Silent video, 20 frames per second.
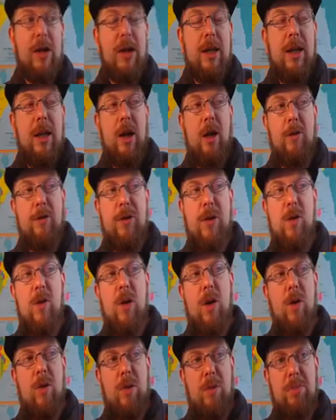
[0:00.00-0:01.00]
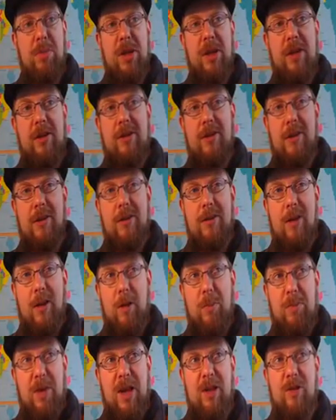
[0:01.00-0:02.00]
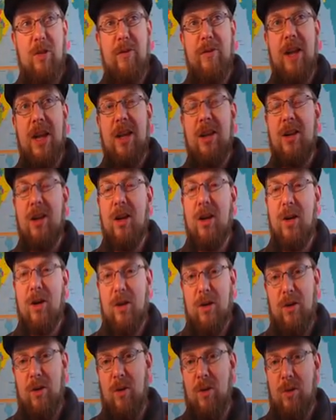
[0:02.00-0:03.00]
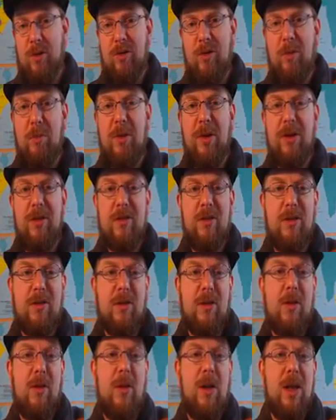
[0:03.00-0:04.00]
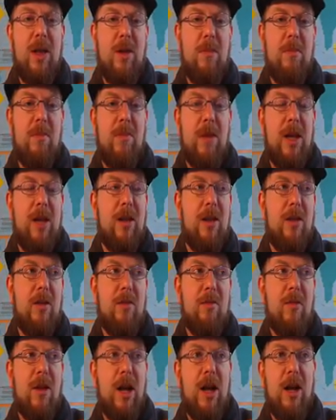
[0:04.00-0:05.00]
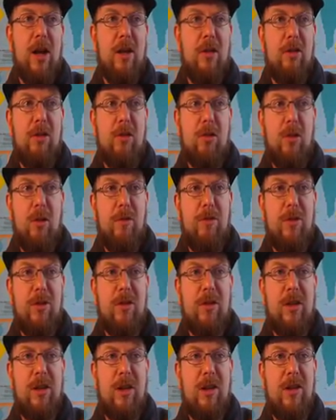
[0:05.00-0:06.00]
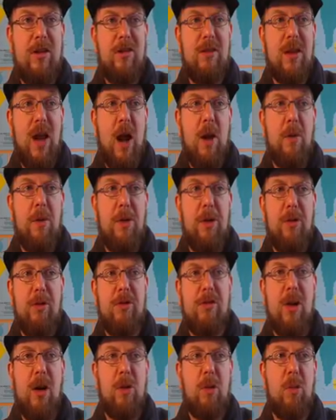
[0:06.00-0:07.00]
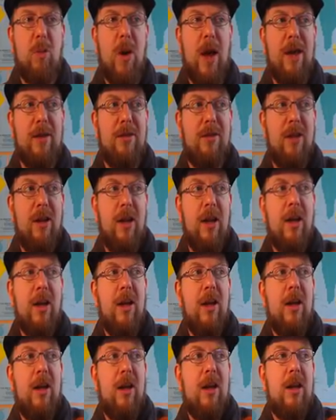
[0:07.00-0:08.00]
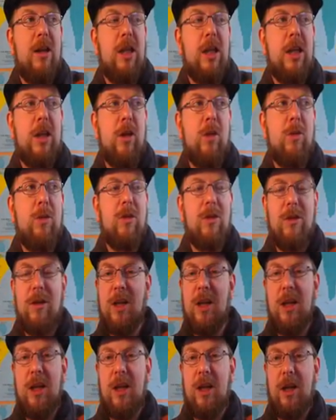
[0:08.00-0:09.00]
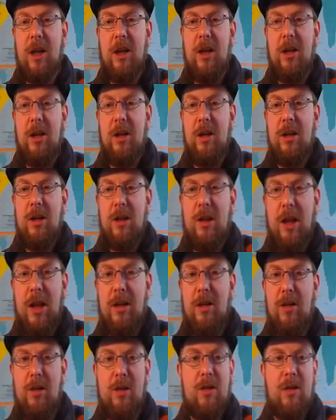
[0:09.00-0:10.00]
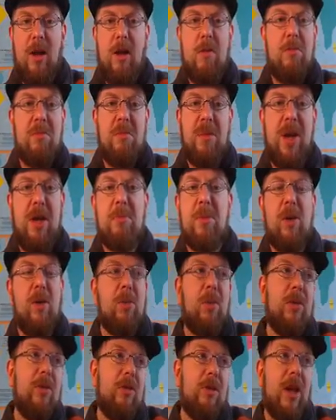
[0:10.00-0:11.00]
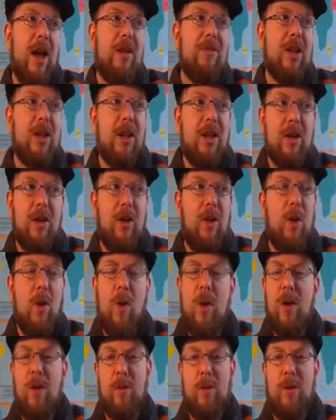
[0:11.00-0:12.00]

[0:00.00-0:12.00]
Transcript: If you go to places like Pennsylvania or some places in the sort of south or southwest, you see that some people will just have a little oil